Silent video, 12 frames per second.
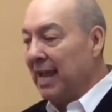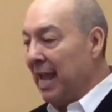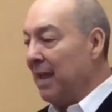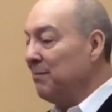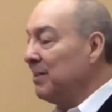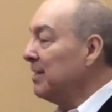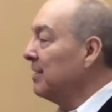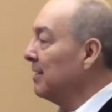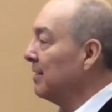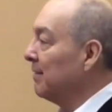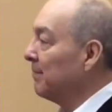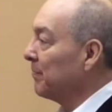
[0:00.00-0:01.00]
having
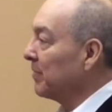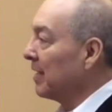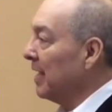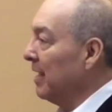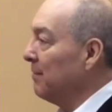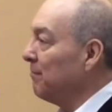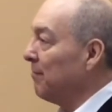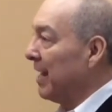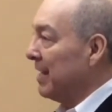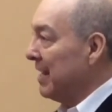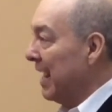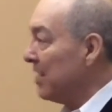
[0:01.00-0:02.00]
a
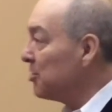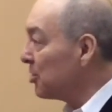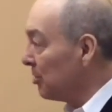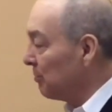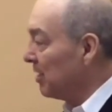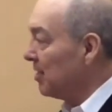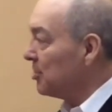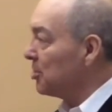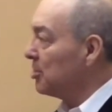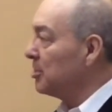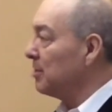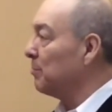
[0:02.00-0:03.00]
financial
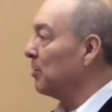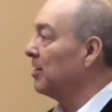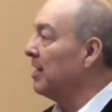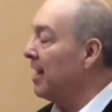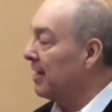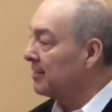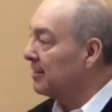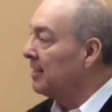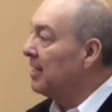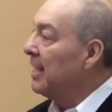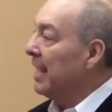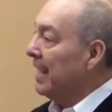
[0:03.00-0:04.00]
relationship or not,
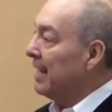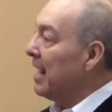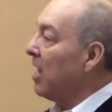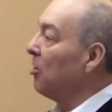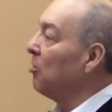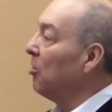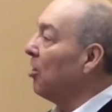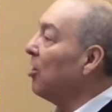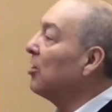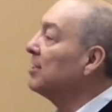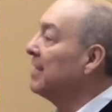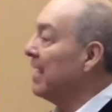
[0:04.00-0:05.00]
and how
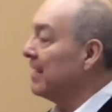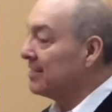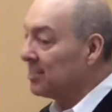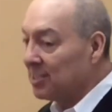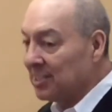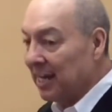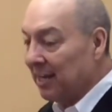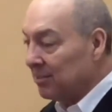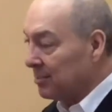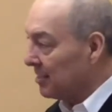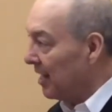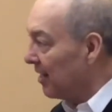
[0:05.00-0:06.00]
long that
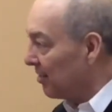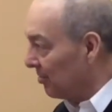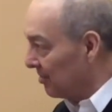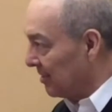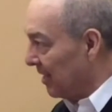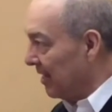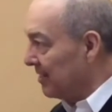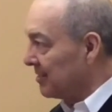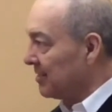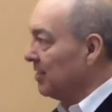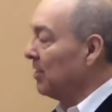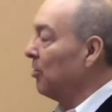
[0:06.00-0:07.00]
sales cycle
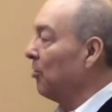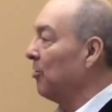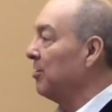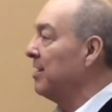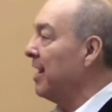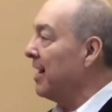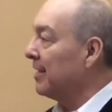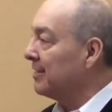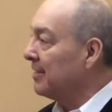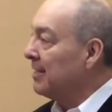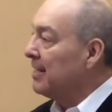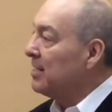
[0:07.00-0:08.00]
takes or not.